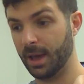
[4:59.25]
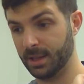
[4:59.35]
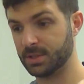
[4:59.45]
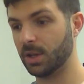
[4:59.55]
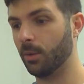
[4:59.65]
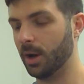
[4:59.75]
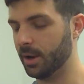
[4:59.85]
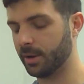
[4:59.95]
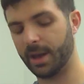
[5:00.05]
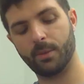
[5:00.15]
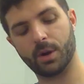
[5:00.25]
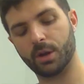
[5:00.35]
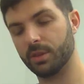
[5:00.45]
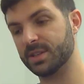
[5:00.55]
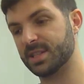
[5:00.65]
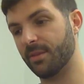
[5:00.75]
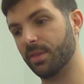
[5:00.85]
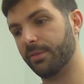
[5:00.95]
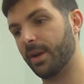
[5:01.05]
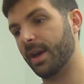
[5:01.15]
And so on, okay? We're gonna go to the
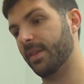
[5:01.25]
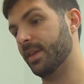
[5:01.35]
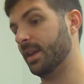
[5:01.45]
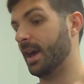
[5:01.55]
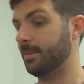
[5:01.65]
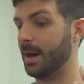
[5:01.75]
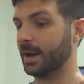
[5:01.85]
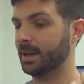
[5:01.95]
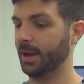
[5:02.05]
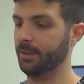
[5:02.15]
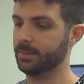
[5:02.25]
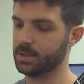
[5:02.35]
7th fret and then head back down.